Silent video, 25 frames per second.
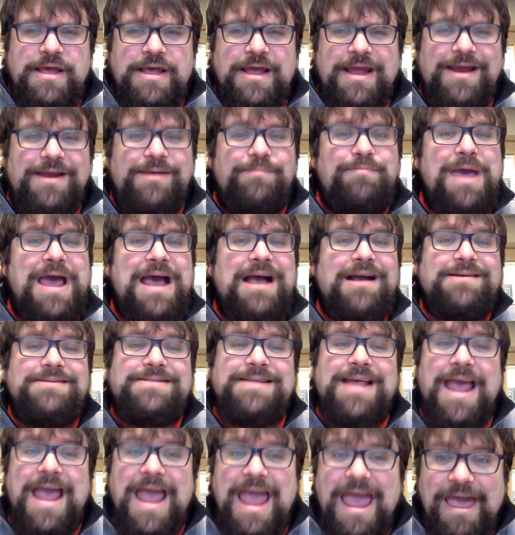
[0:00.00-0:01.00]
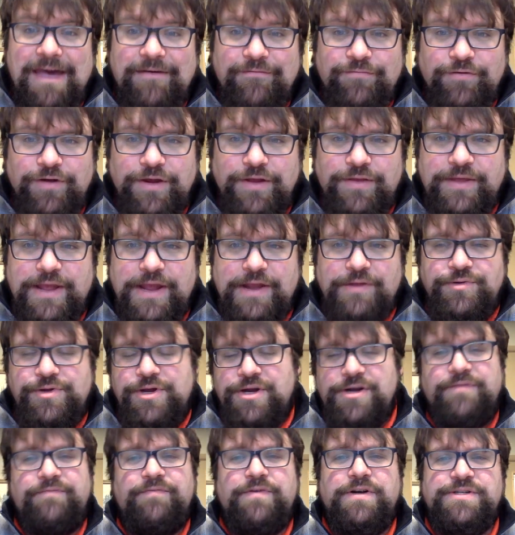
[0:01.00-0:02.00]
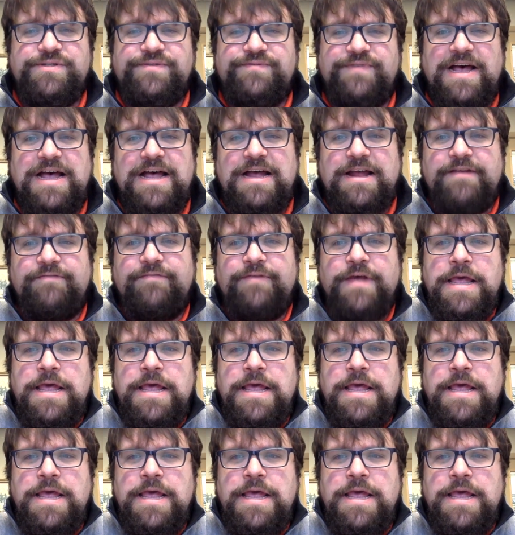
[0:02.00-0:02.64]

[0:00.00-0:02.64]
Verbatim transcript: And he packs everything. Look at verse 5.